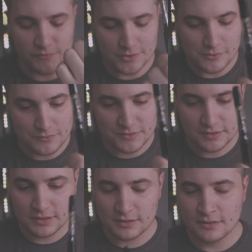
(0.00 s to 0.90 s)
I'm
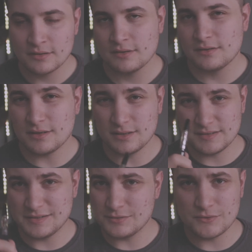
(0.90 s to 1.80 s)
reusing.
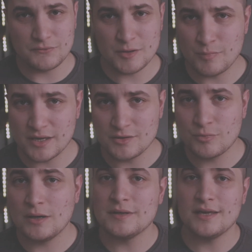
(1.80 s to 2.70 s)
Since there's a vape ban, you
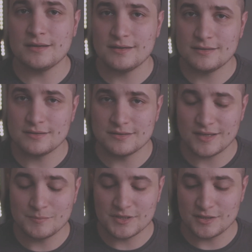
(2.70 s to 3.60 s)
probably can't get these
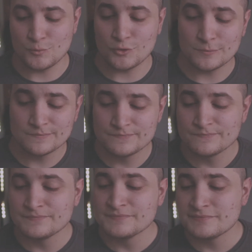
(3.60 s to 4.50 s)
empty anymore
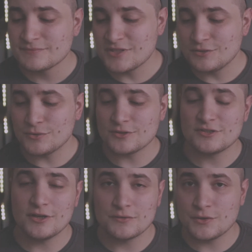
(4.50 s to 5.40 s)
to do it
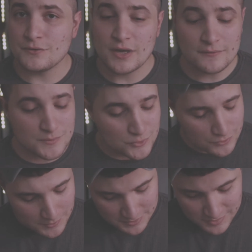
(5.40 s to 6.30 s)
yourself. So if you have some old
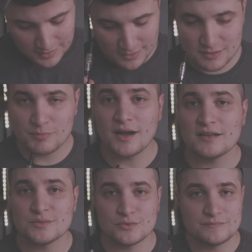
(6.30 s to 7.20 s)
ones, it's
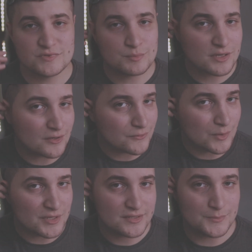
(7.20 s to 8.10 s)
possible. Just be careful how
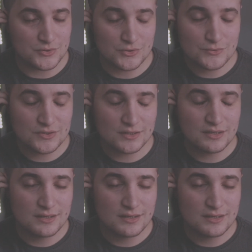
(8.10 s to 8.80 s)
many times you use it.